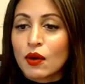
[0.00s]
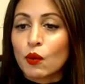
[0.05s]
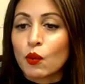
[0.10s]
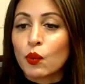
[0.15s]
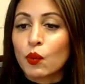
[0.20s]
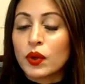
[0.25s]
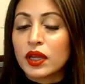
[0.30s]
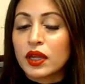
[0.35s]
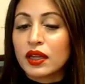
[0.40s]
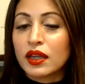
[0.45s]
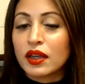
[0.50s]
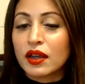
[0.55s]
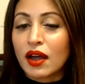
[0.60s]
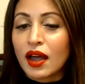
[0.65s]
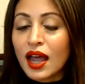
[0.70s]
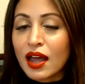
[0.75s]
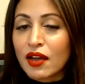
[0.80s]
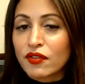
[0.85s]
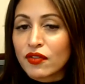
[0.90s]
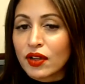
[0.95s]
we
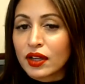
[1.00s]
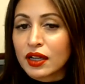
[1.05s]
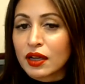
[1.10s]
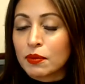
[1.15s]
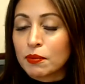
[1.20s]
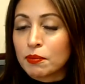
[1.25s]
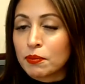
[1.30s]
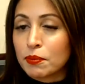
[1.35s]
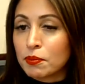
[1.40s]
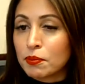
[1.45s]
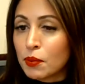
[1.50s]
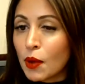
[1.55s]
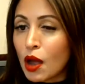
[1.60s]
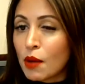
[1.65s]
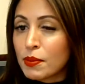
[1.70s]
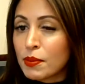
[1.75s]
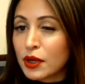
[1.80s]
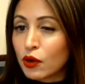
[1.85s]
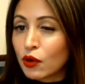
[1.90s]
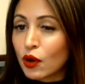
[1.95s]
have like a
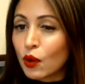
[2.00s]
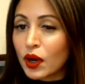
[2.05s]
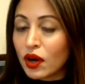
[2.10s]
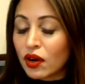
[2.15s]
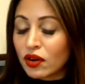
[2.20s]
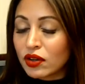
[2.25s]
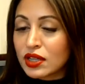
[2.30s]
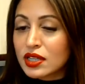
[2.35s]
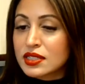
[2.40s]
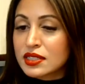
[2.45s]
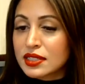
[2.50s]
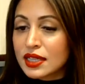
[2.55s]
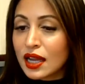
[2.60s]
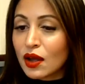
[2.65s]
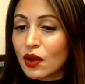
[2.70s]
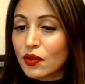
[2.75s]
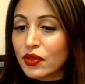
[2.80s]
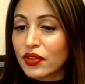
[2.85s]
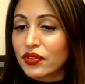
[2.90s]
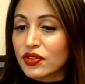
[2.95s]
bigger awareness
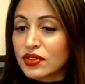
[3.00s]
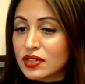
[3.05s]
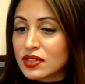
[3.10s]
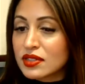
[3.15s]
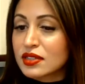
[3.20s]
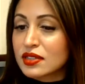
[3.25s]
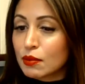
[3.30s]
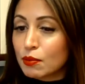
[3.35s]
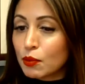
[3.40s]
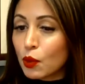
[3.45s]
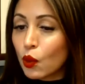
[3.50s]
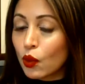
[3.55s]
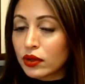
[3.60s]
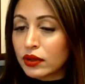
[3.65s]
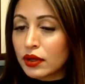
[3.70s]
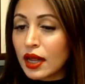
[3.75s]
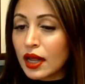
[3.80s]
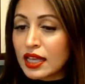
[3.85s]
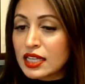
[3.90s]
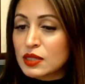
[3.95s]
now that this is an
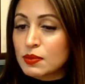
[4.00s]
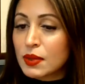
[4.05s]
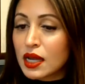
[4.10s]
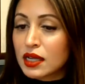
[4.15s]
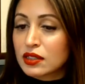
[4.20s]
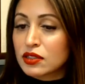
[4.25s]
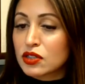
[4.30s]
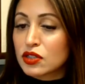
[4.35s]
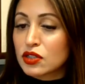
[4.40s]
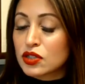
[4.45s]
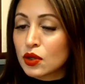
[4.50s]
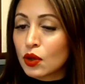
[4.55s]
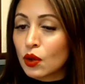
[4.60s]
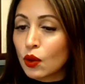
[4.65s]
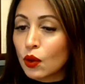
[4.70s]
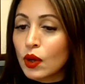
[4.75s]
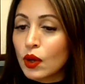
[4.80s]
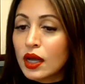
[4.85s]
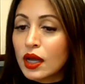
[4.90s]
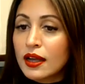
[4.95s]
important aspect.
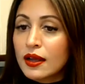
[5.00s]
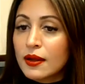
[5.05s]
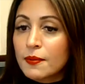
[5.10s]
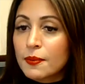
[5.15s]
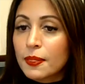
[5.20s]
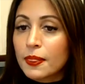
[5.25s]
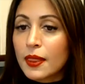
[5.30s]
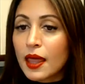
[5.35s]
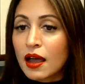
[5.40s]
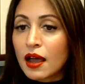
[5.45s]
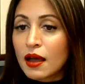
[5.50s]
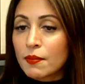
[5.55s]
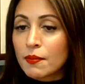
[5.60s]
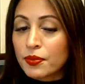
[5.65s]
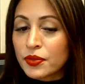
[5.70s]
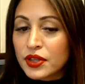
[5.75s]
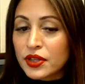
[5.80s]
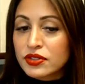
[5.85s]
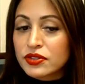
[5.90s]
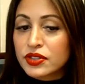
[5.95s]
So
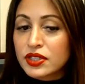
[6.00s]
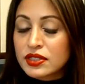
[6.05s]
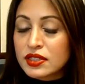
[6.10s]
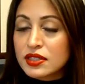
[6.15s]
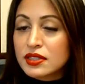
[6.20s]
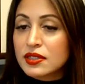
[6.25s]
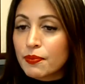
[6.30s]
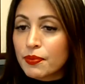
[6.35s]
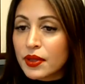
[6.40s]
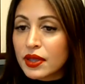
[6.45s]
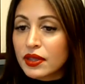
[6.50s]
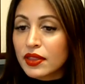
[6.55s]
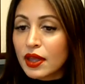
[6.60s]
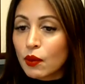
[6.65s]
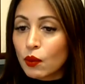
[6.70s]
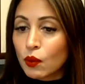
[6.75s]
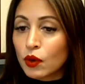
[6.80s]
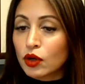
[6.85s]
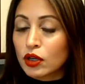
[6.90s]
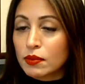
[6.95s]
this is something that
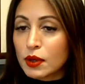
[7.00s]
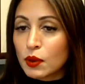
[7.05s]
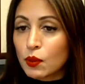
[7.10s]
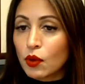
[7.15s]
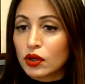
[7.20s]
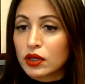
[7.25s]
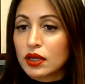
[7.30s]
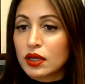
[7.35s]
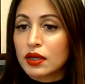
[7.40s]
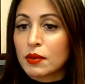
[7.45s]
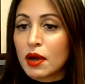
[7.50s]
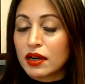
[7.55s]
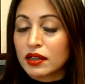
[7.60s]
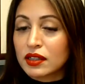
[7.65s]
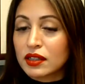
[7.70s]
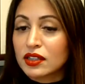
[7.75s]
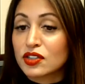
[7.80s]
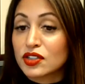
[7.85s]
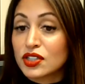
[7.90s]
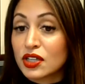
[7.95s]
we're going to be working.
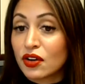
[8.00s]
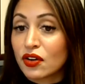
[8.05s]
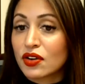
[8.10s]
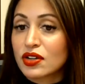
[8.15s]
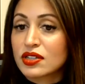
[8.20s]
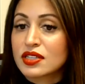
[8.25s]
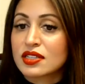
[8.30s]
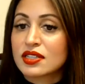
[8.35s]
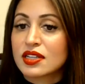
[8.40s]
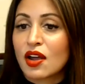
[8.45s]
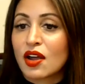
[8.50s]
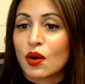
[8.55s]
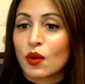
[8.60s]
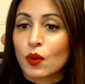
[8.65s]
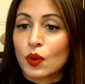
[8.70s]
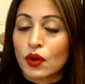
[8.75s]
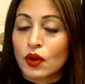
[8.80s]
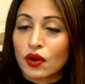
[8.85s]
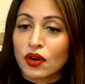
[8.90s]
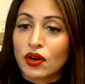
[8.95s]
Monica Gutierrez is
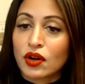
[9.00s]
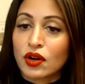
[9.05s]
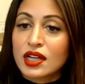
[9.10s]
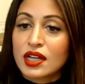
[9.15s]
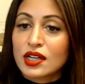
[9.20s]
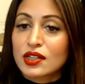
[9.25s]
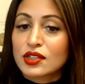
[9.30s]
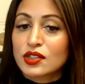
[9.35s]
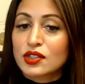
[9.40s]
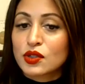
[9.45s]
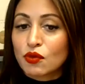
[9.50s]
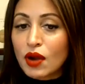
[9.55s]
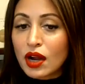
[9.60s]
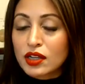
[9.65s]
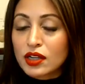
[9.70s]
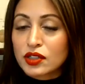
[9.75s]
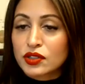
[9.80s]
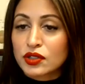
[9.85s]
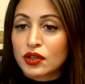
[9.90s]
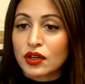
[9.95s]
our
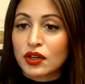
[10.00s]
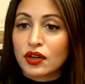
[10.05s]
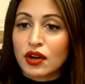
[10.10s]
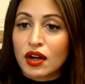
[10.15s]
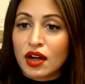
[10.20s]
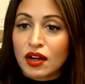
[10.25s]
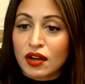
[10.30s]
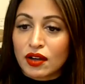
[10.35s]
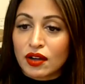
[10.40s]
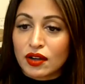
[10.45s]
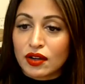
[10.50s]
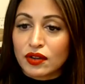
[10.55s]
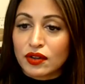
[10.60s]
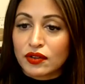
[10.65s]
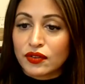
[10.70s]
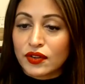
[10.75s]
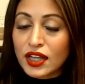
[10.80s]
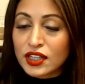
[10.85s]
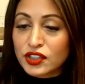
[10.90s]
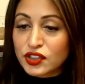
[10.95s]
director
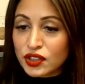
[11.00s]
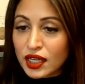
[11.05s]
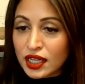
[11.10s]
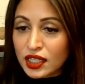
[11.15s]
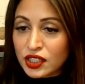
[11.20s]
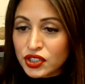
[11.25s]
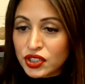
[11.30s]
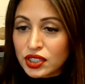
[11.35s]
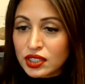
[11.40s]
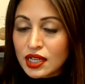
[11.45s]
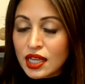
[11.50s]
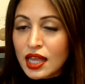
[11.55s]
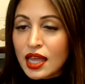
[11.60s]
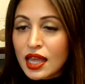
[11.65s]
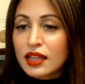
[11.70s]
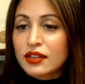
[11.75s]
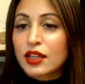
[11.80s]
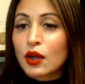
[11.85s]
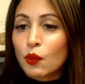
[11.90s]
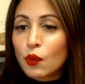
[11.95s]
of education,
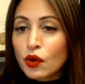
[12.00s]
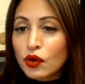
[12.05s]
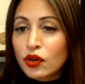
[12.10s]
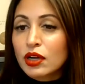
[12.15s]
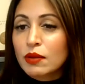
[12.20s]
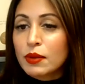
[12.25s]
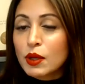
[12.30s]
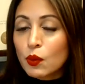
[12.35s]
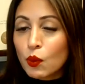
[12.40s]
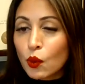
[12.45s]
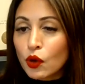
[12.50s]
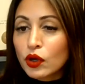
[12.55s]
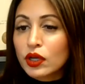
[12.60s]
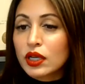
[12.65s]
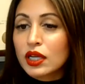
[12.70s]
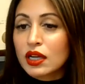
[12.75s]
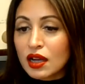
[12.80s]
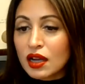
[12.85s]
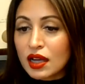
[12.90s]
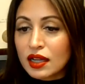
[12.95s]
that we're going to be
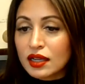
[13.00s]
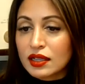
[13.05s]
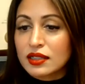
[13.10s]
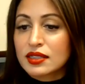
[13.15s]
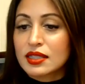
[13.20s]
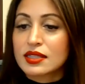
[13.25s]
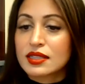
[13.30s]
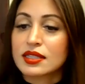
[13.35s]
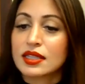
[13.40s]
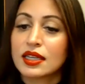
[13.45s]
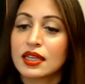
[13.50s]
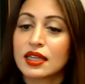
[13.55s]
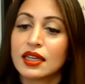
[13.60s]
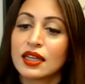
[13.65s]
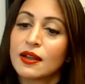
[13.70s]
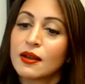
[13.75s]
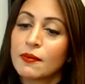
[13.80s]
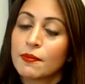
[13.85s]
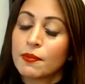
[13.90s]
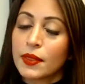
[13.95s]
working on to see
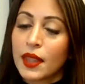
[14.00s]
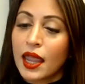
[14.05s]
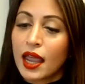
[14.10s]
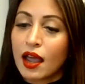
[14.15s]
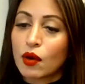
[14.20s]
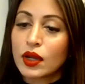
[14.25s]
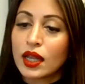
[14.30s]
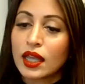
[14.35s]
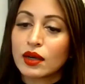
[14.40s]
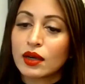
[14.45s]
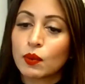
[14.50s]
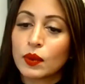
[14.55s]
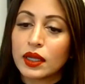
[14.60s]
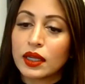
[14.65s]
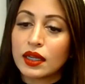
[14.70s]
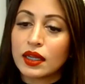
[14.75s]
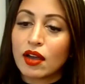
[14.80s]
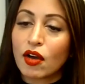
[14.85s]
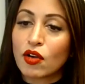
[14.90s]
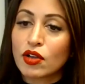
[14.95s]
how can
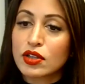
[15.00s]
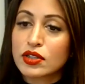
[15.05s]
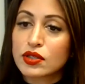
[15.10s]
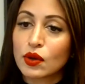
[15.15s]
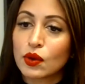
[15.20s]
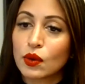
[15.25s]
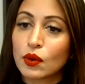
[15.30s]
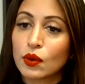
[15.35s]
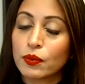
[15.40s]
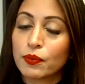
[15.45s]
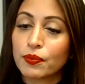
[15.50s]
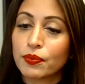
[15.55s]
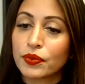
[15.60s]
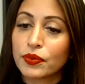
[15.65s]
we also,